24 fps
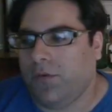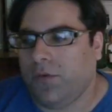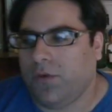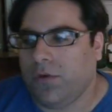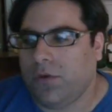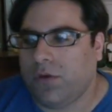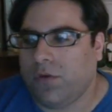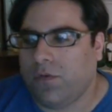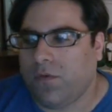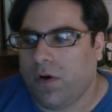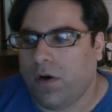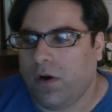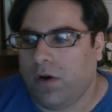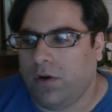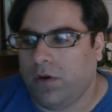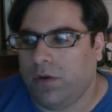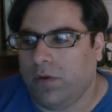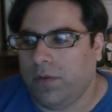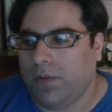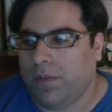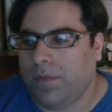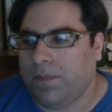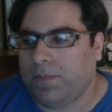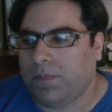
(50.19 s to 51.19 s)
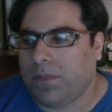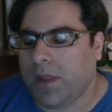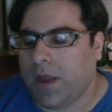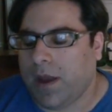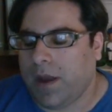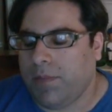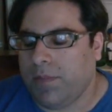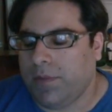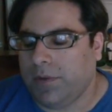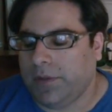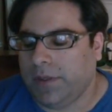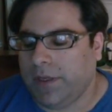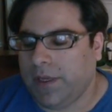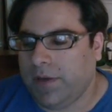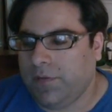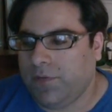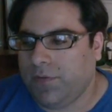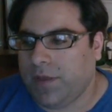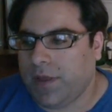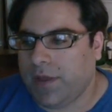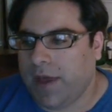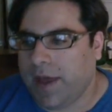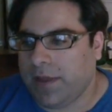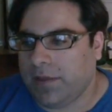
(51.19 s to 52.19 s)
First of all, I
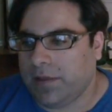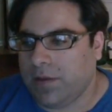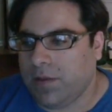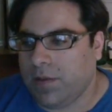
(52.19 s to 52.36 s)
believe that